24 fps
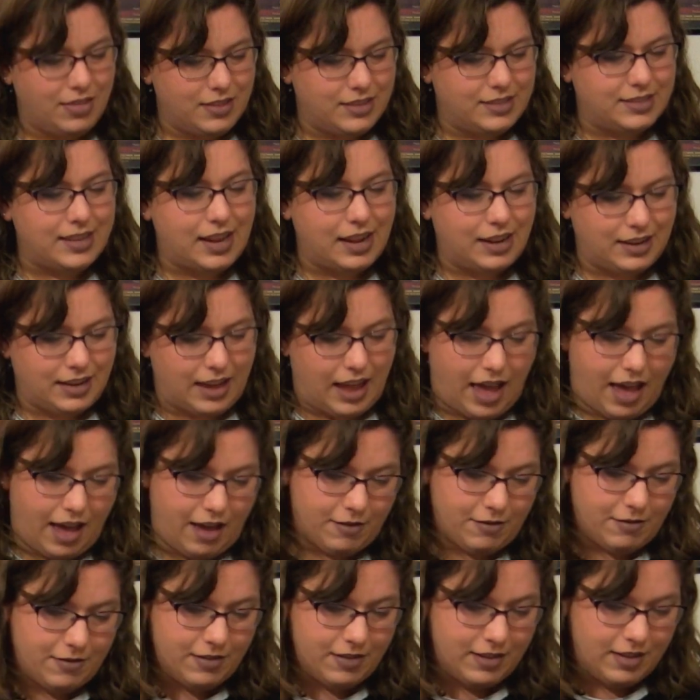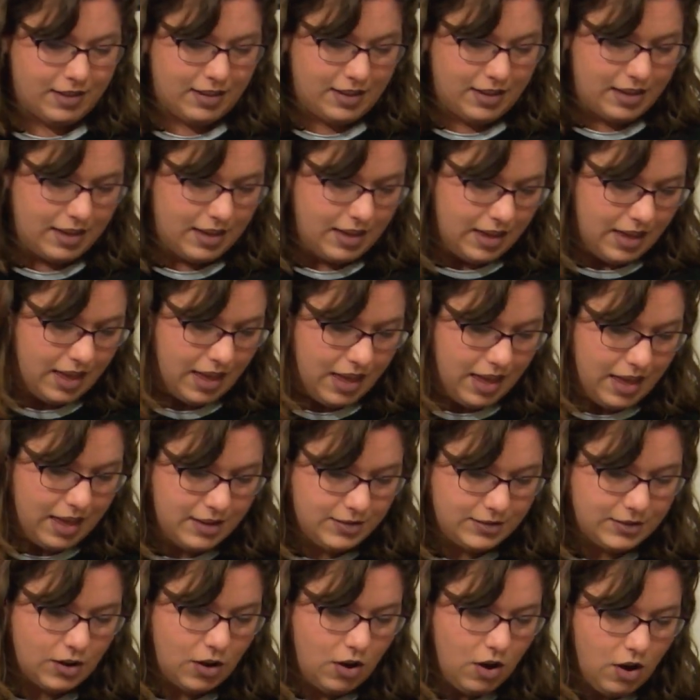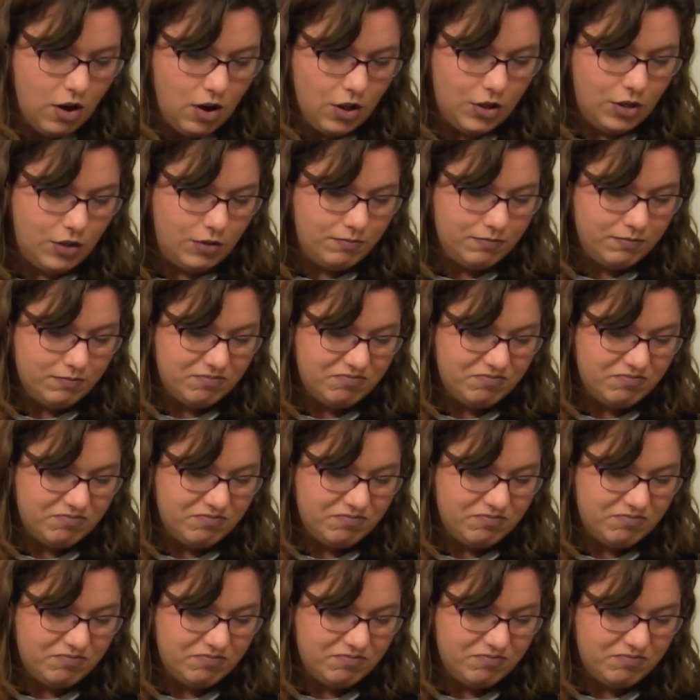the second half is all